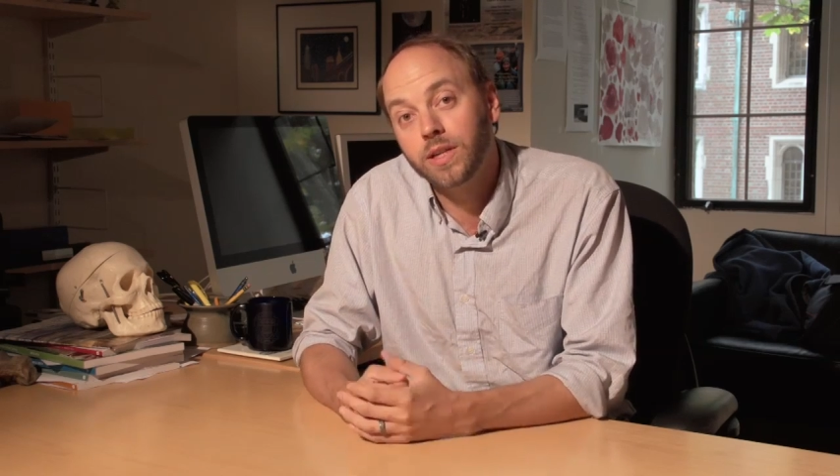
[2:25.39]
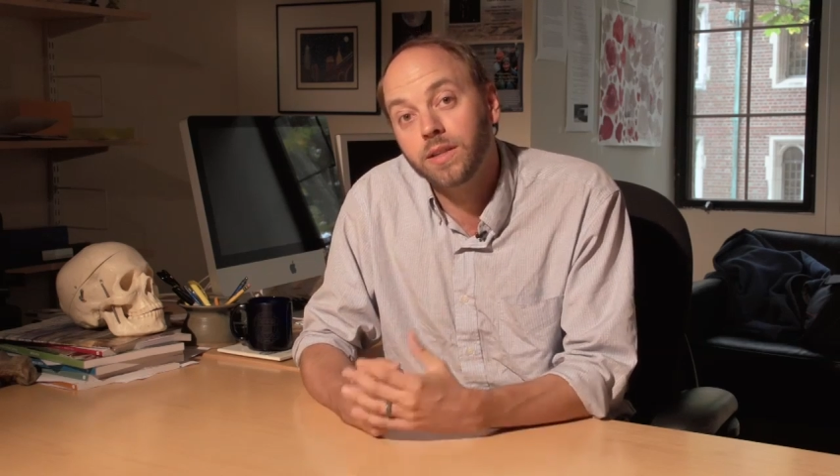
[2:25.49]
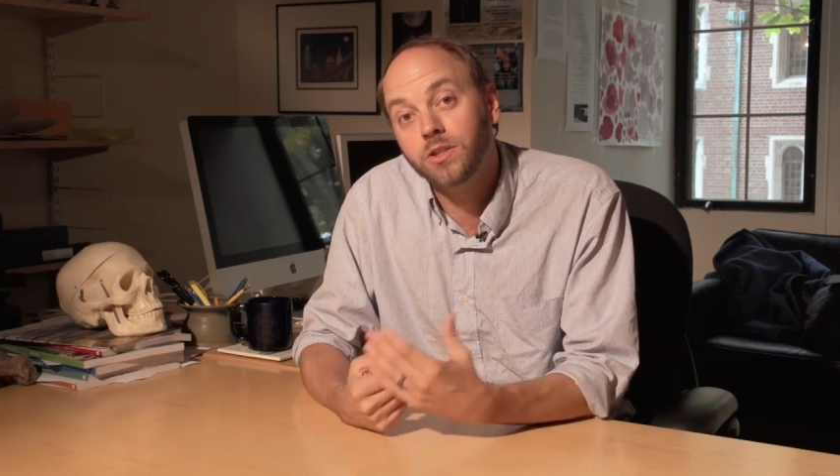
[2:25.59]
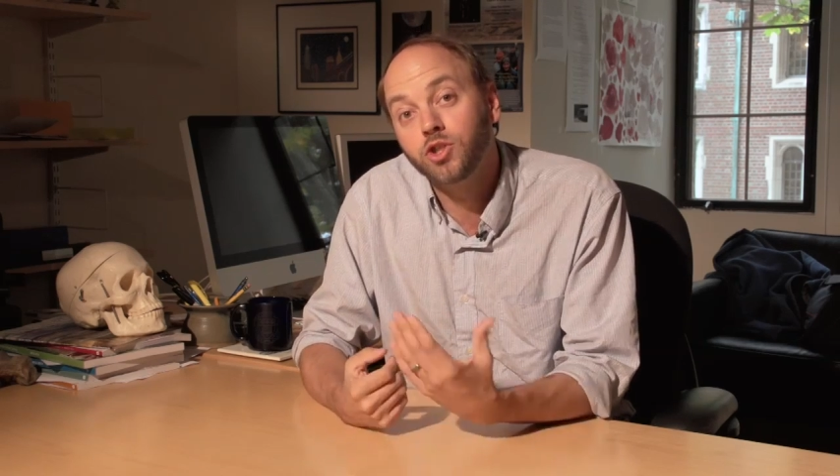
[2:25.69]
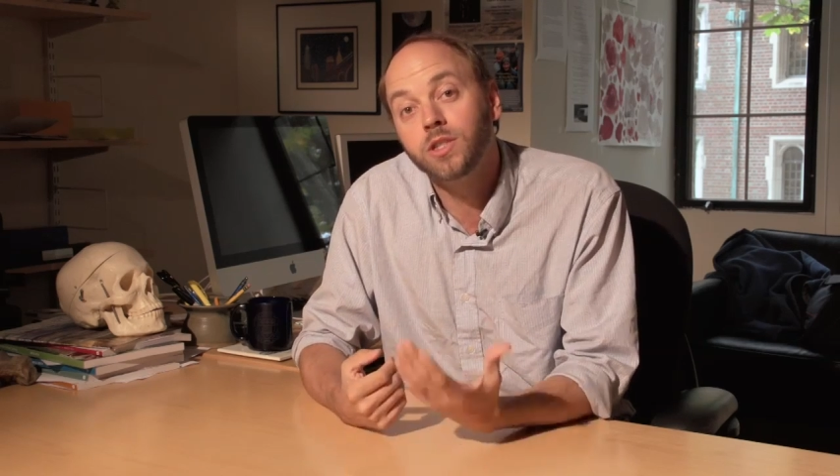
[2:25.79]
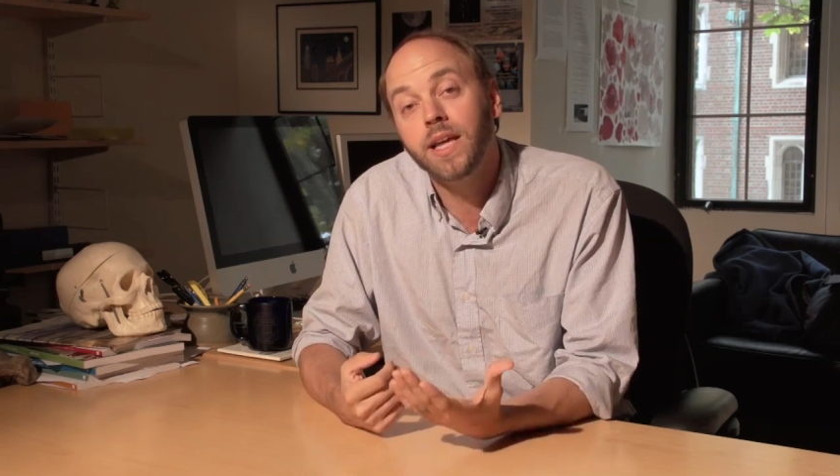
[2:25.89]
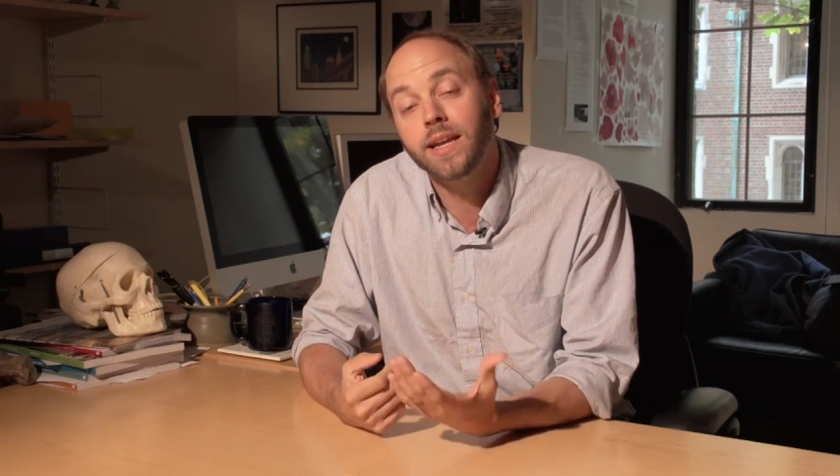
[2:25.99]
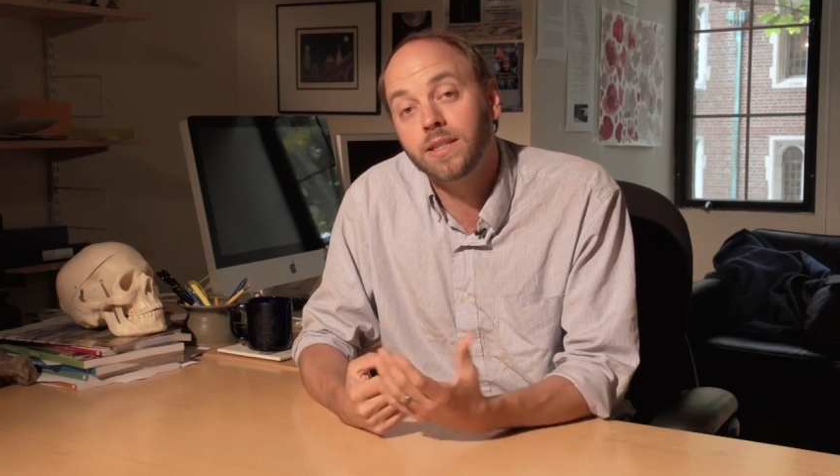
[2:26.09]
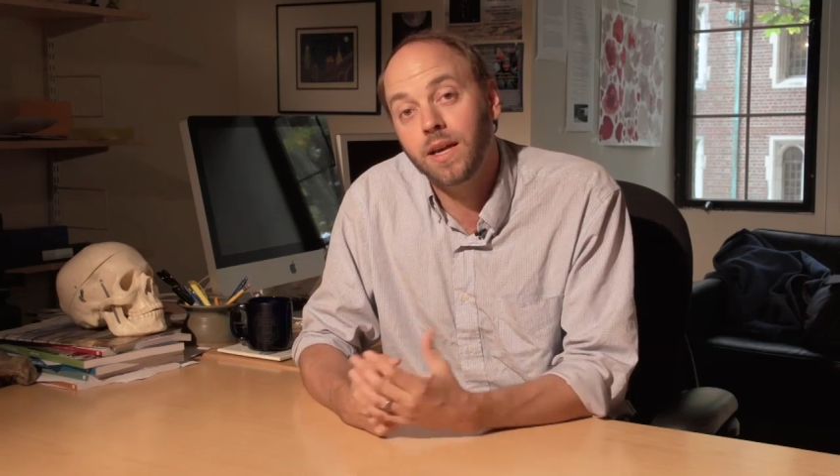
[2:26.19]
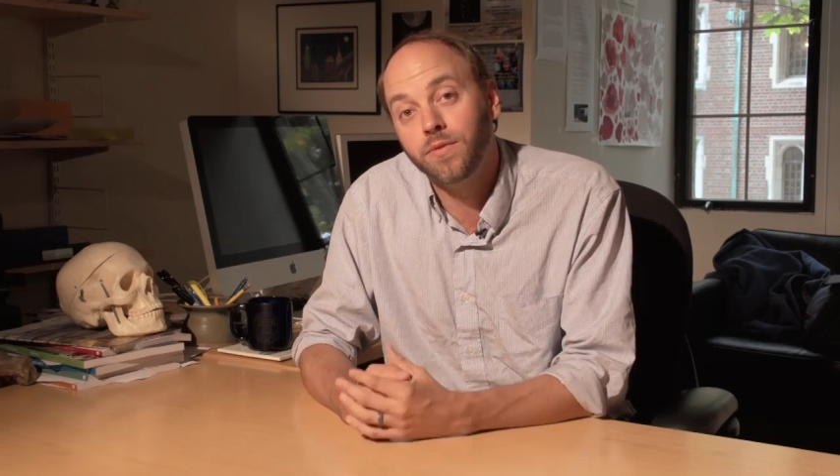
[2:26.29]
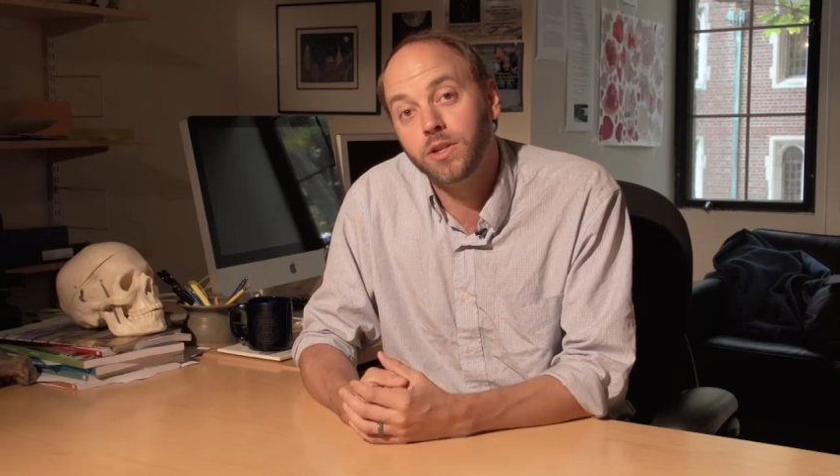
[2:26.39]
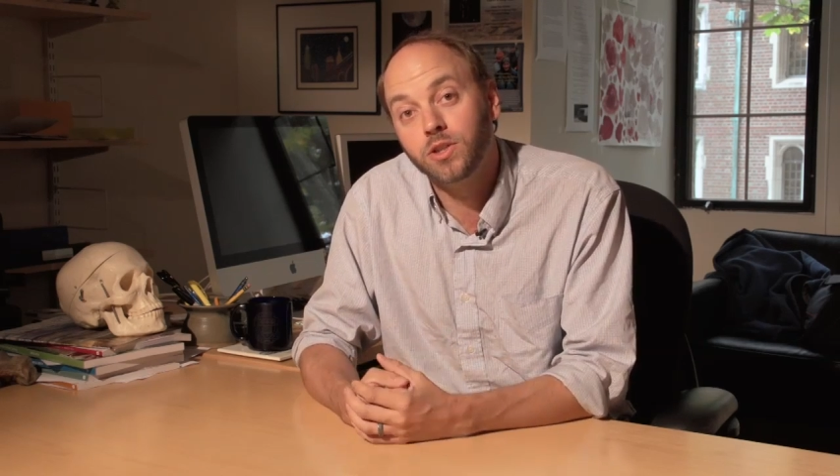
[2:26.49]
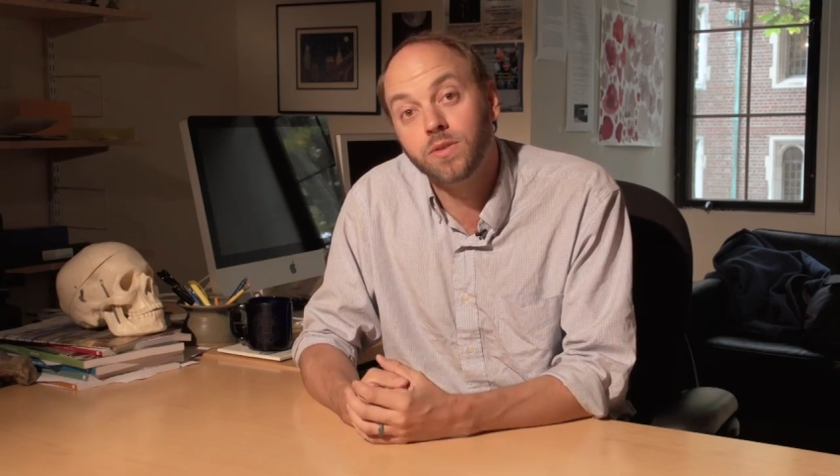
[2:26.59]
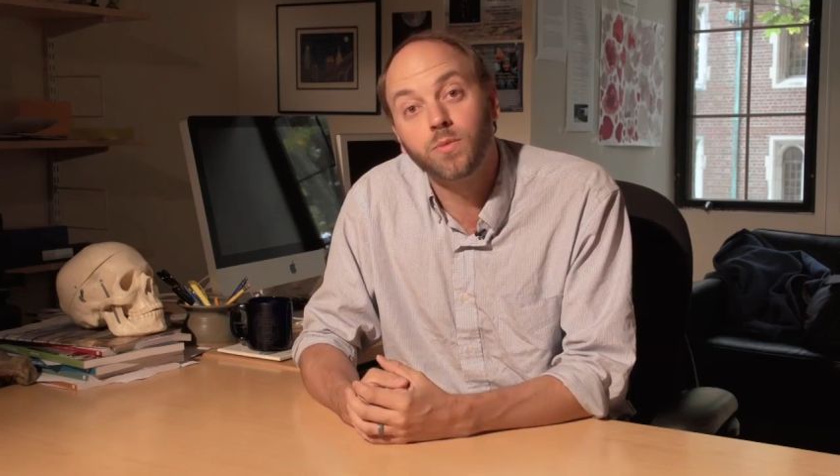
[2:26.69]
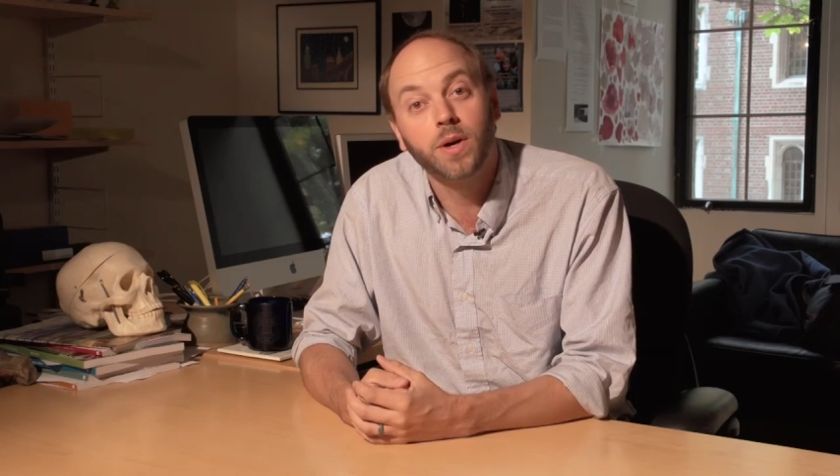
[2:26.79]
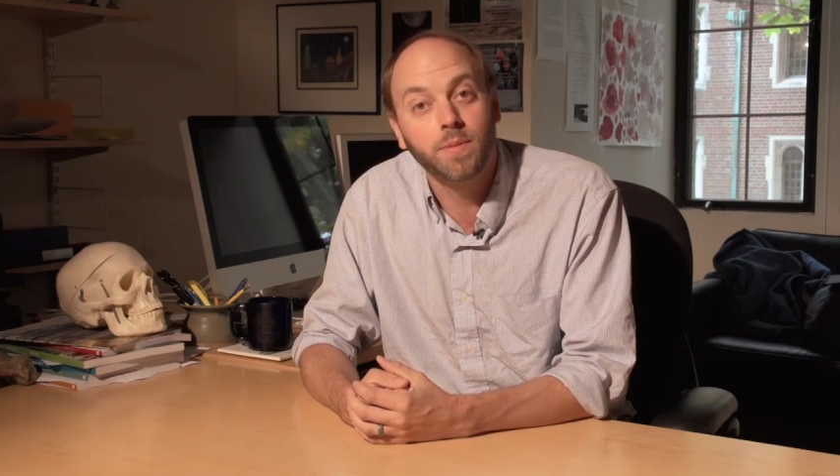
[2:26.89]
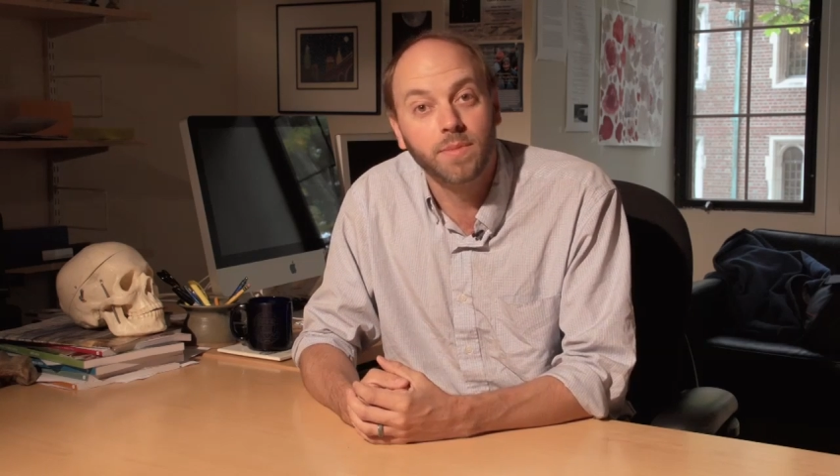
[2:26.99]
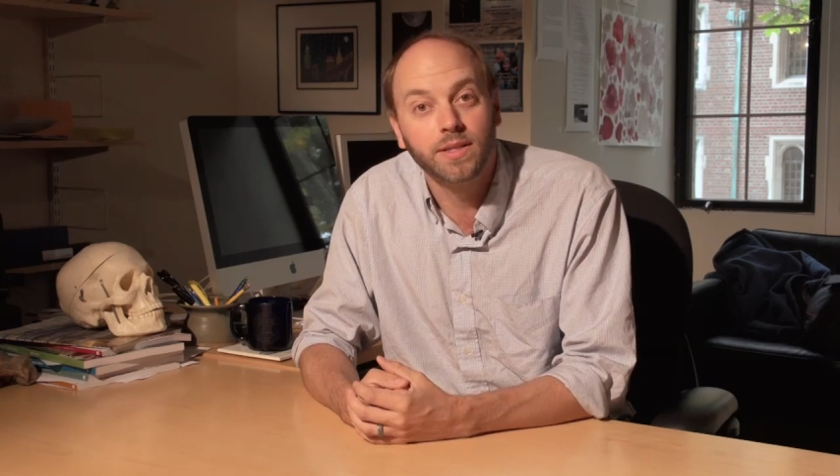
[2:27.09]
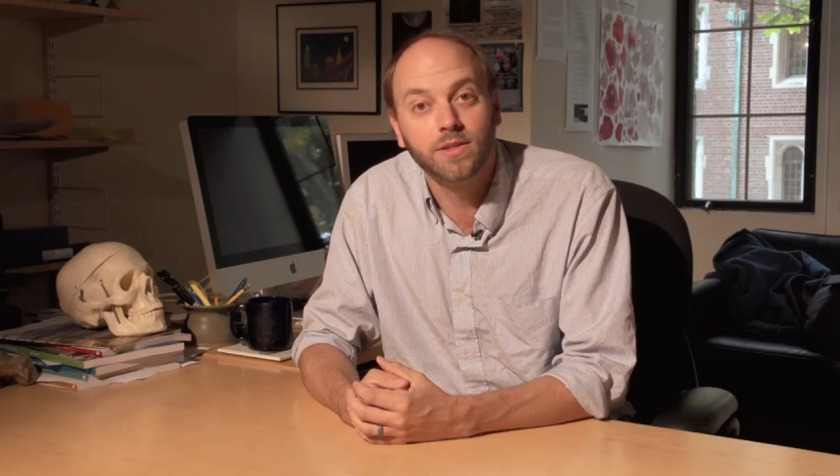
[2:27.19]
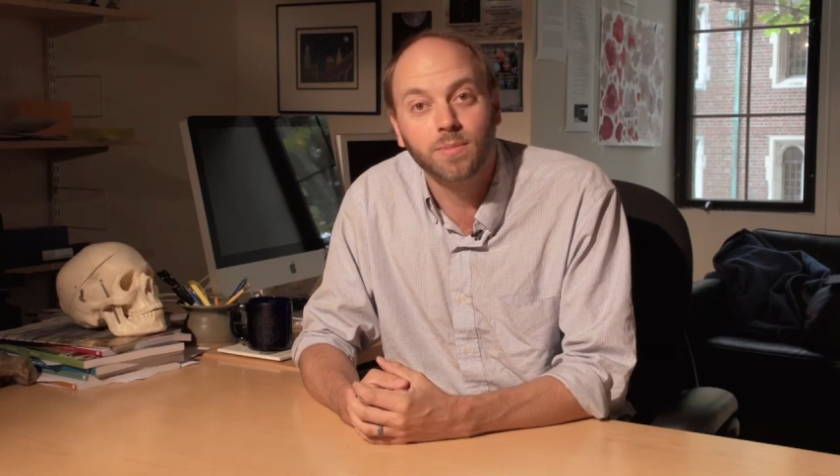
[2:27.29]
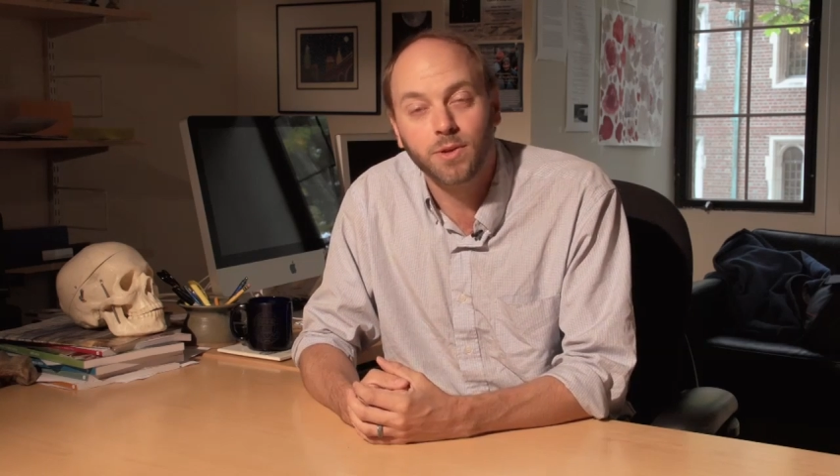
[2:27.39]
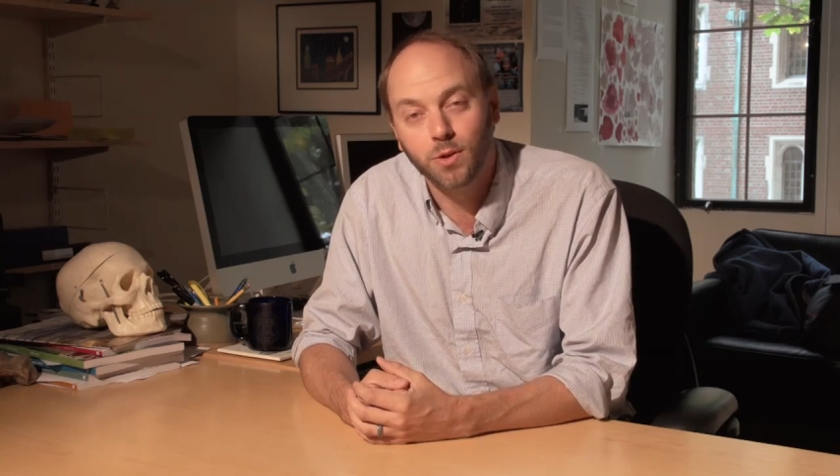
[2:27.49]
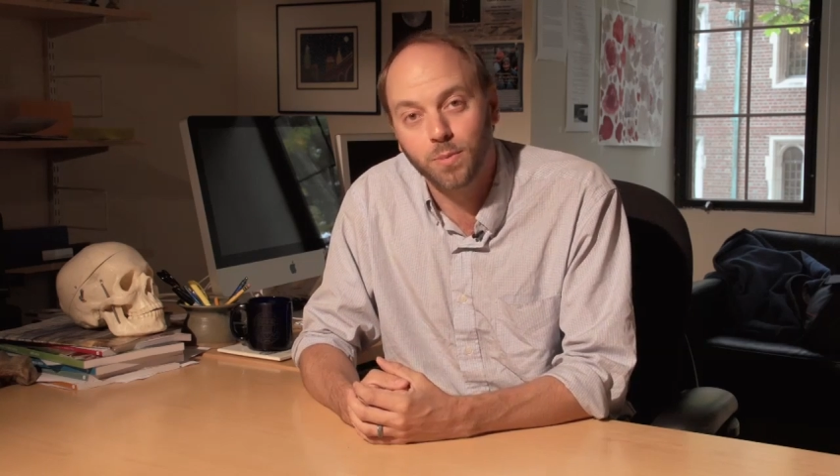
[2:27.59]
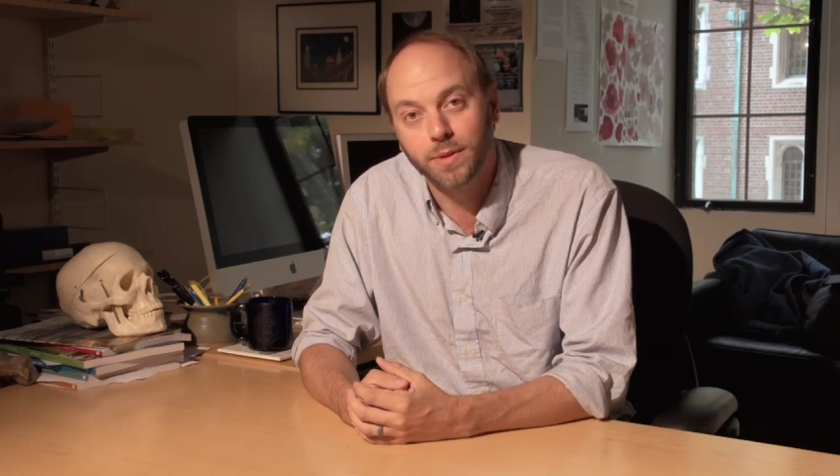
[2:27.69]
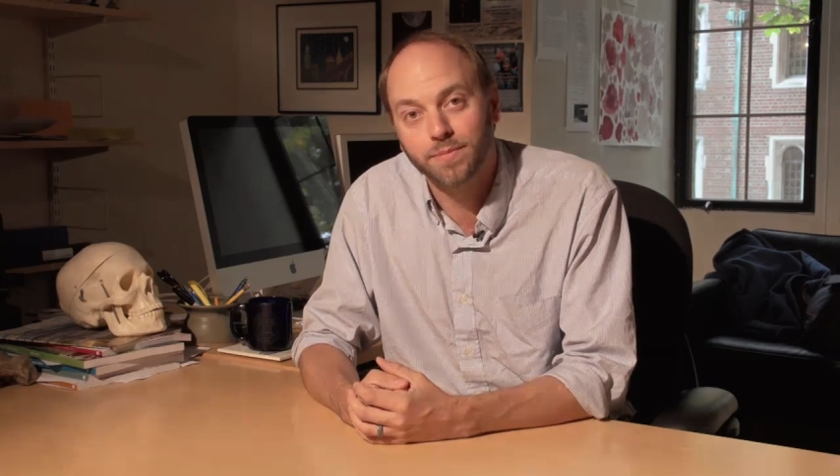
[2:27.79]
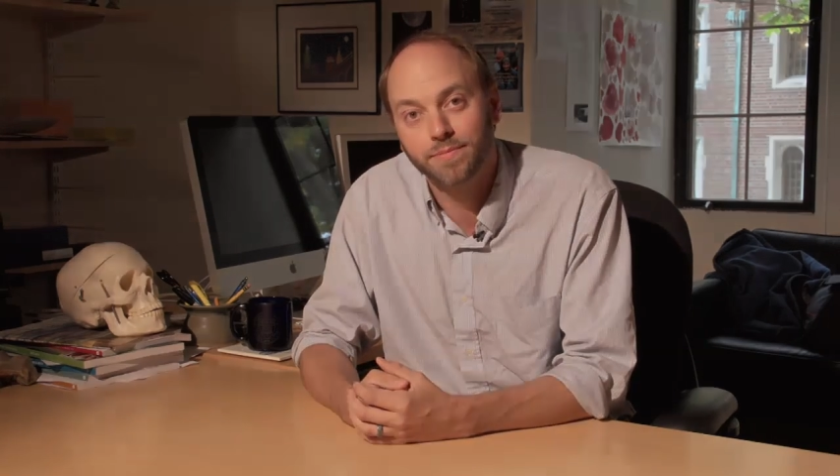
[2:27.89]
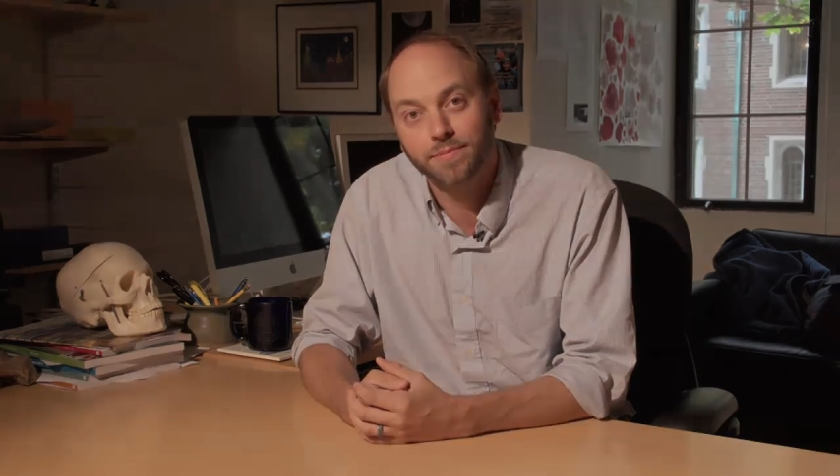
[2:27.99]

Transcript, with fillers: and the genetic definition of what it means to be human.